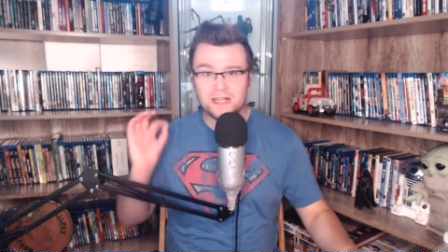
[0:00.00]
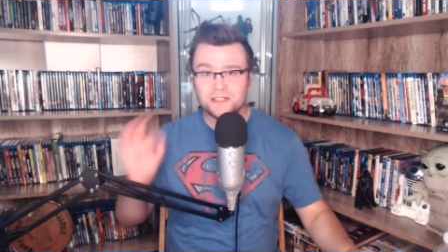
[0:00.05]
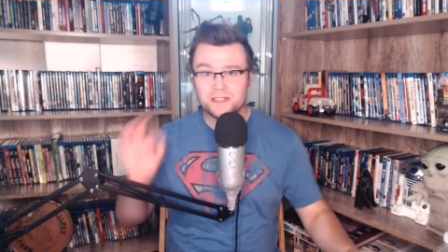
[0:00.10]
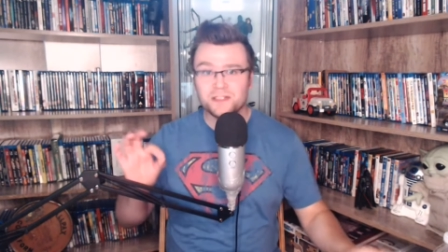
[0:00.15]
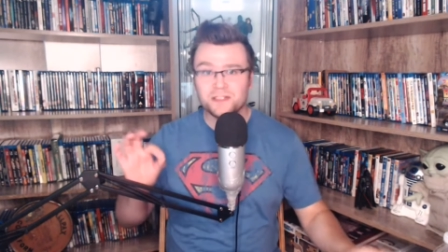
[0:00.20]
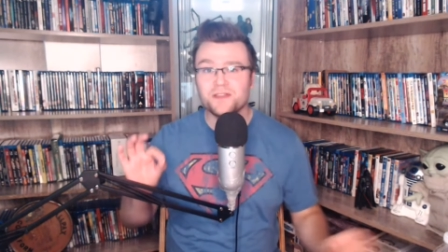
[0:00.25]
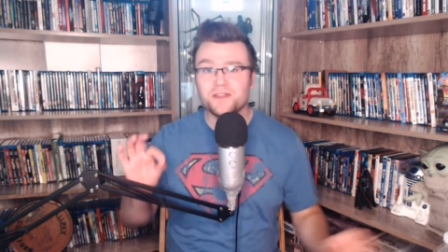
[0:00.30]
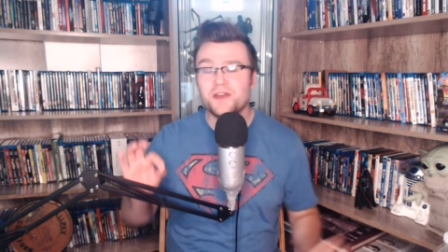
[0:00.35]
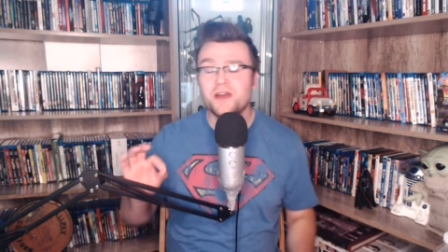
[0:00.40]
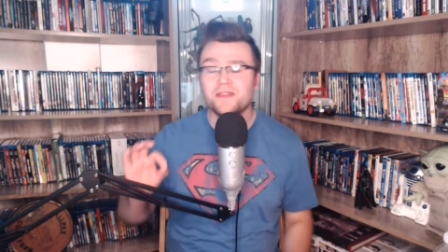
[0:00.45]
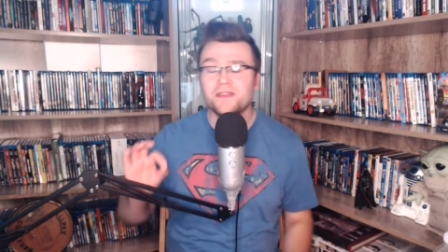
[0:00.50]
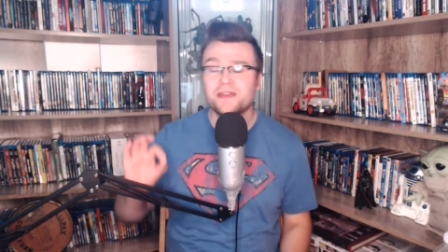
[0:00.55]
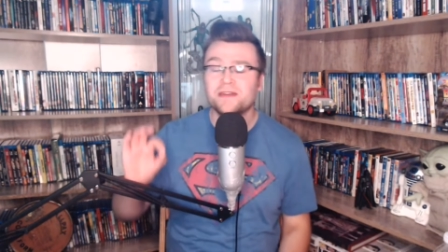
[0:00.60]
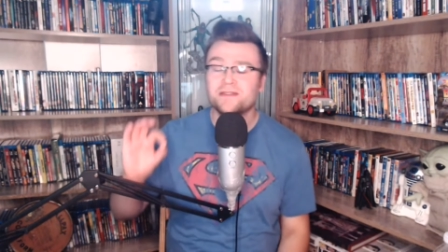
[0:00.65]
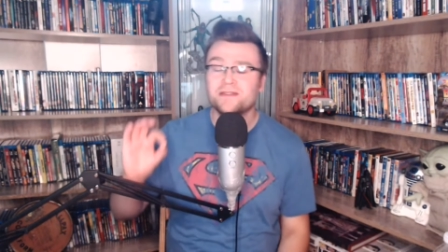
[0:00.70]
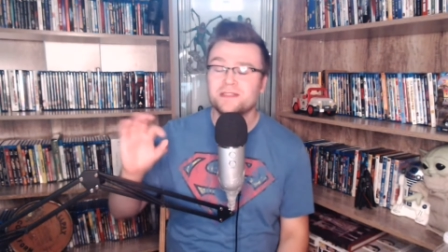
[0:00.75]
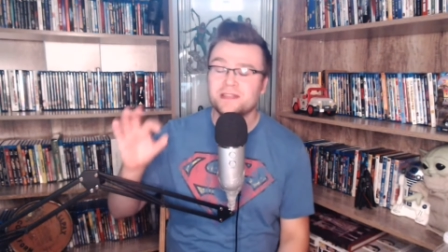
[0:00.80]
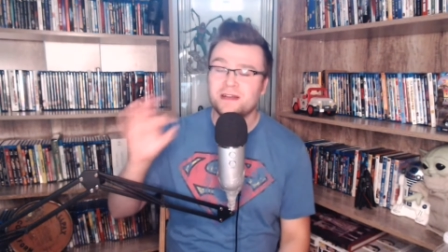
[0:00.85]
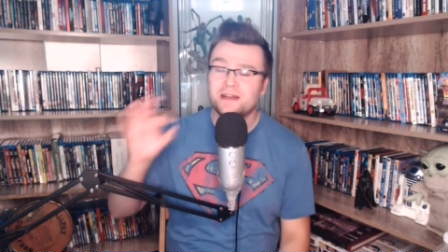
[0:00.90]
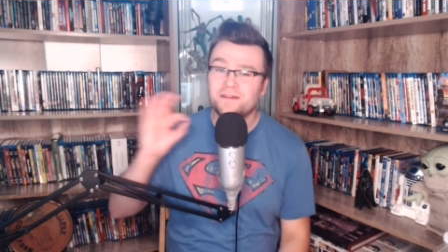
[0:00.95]
I still thought that it
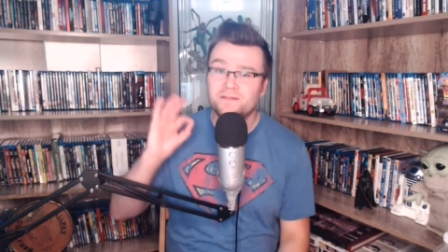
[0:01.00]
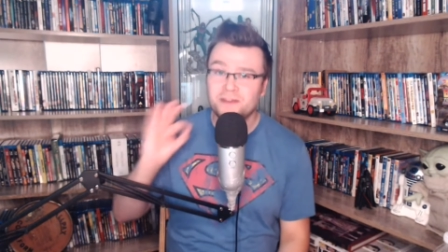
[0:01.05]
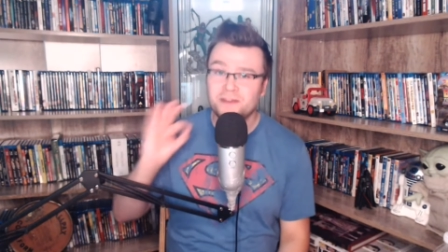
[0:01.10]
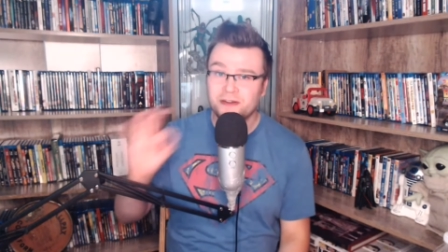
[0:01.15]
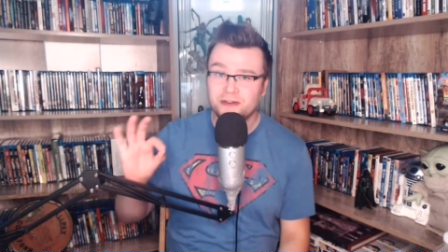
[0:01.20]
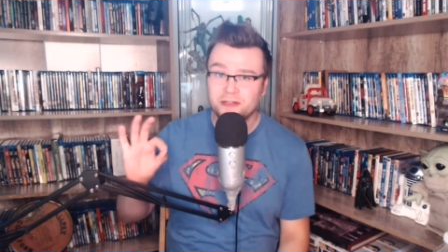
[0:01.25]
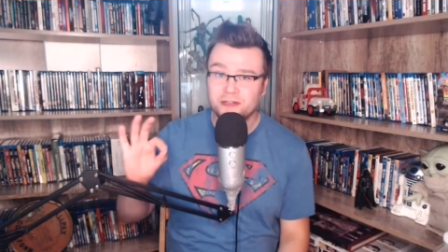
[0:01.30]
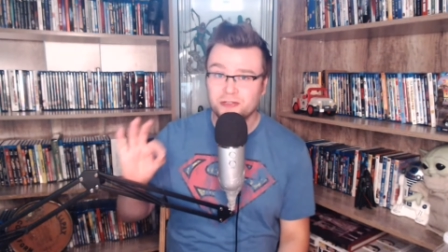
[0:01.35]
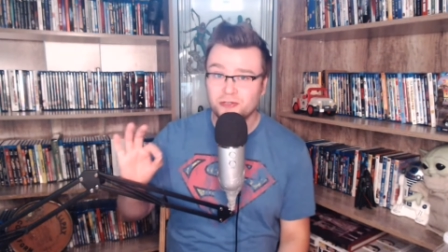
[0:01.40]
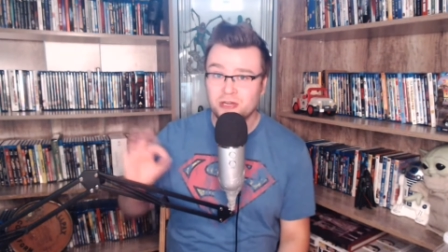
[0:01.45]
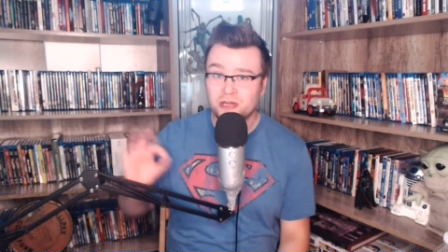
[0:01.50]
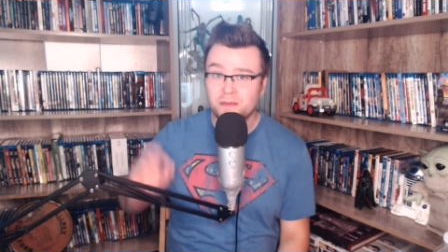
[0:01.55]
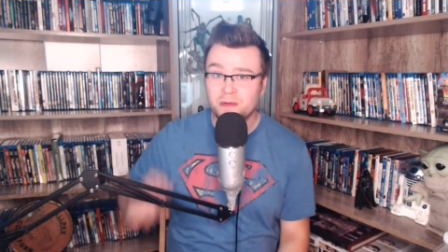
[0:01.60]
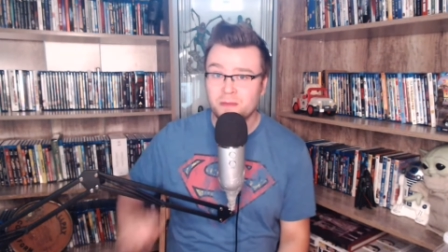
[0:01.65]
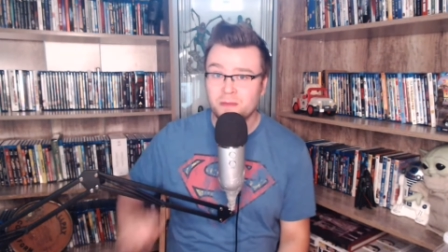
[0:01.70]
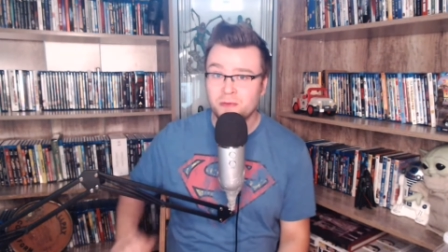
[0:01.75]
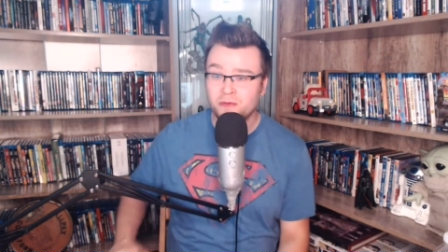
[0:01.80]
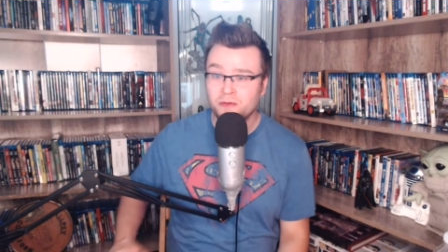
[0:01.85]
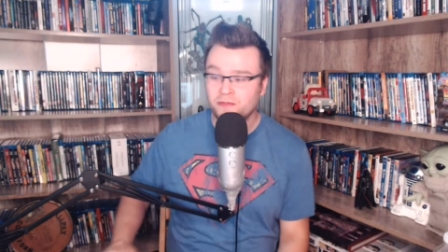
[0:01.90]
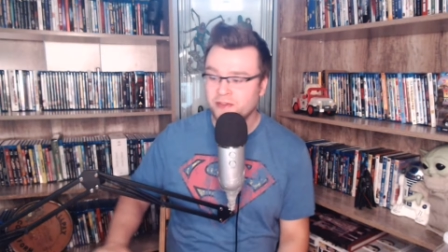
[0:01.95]
was a very
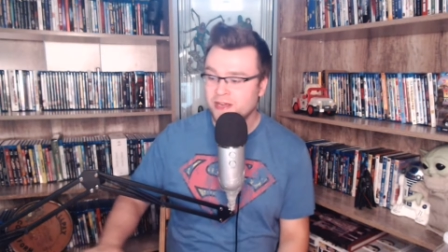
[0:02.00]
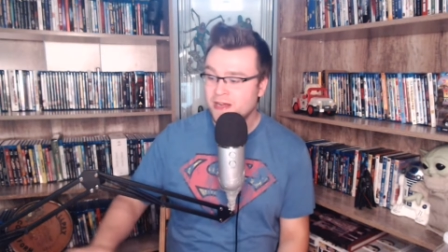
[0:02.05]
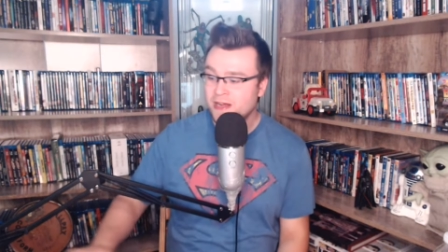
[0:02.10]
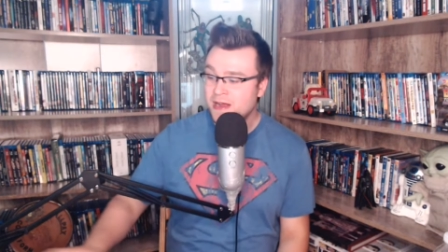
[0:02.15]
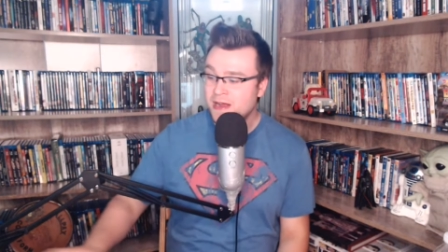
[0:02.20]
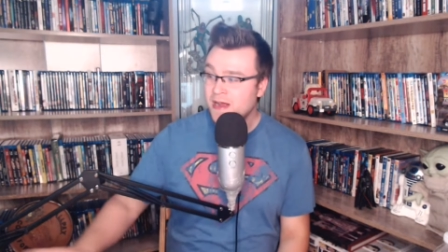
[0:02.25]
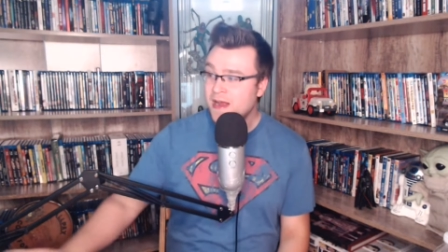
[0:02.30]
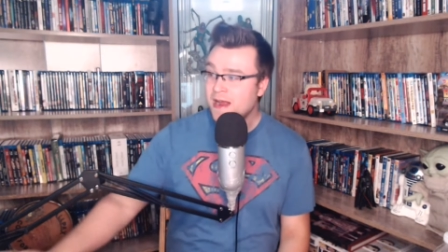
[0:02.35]
enjoyable movie.